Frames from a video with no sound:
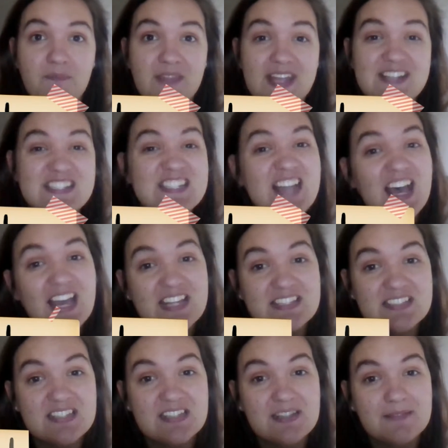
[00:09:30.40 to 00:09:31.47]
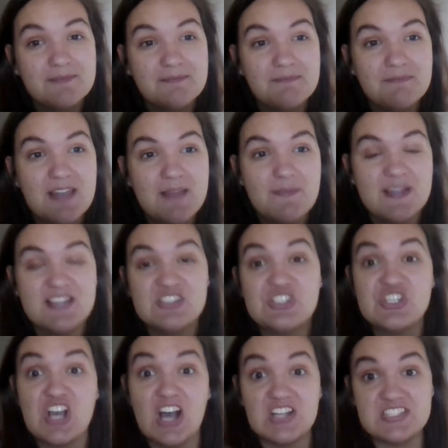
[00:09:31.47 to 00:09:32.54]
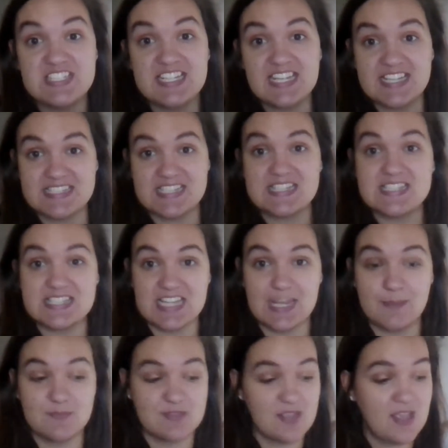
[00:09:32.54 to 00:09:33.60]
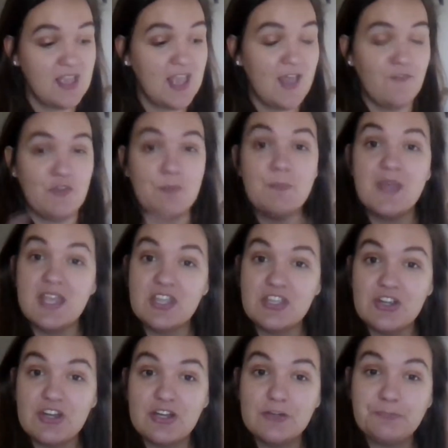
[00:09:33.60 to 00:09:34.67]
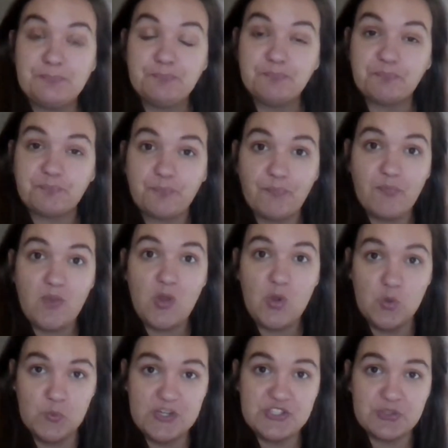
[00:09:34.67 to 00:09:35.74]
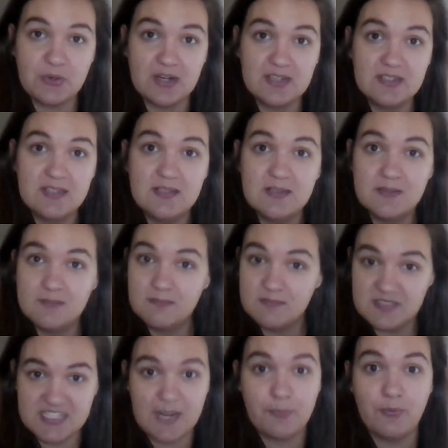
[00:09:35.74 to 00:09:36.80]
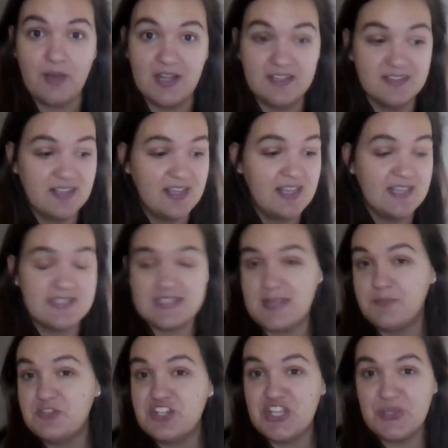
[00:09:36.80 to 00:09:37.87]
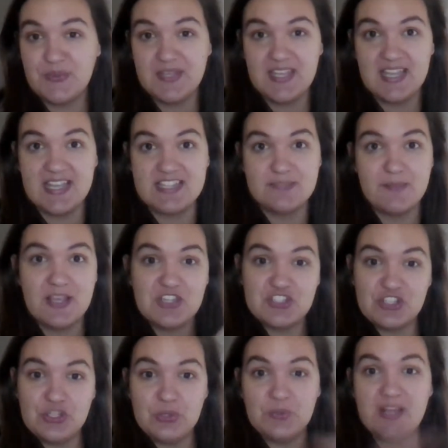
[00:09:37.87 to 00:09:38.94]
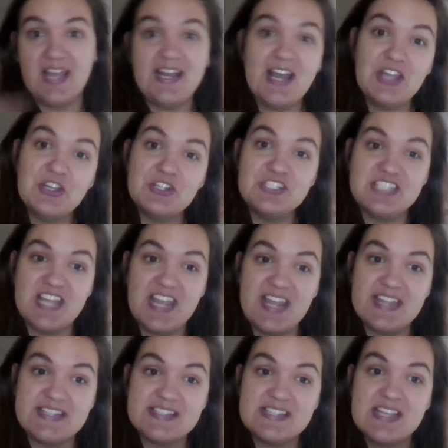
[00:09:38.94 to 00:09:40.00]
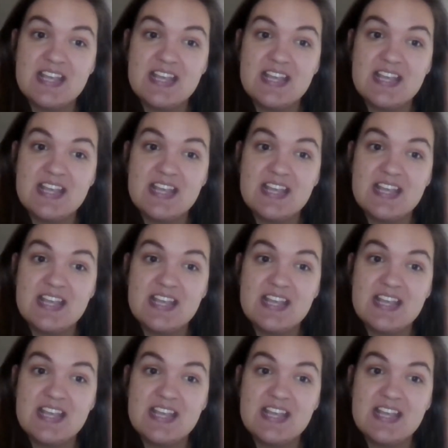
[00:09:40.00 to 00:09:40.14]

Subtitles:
it's not maybe as daunting as it seems. If you pick your resort, step 1. Step 2 is make sure you line out your days